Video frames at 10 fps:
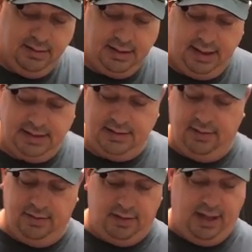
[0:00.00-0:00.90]
taste of
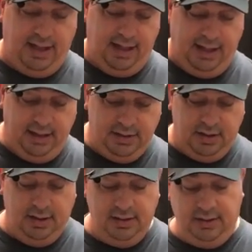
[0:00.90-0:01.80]
the dry age.
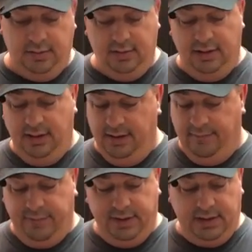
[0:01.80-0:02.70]
So
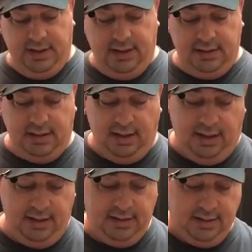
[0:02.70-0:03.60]
just a
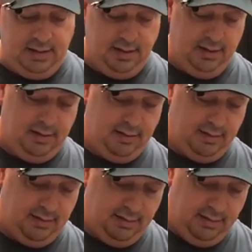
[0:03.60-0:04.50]
nice
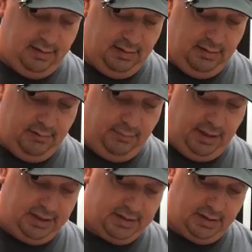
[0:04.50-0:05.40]

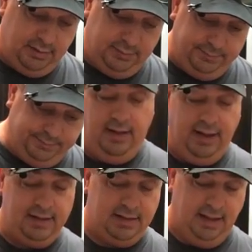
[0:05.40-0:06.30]
base coat. And
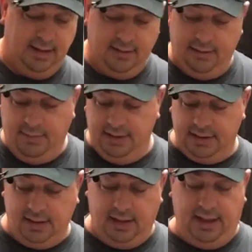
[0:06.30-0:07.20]
that's it. I mean,
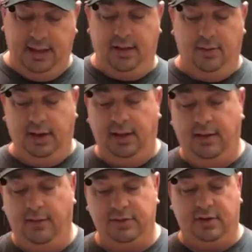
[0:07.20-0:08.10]
just a light coating
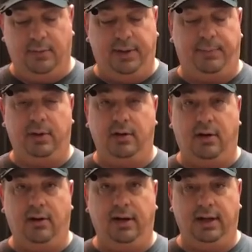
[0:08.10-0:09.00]
of salt, pepper, and
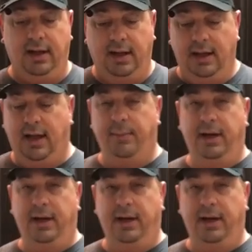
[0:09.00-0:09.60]
garlic. I'm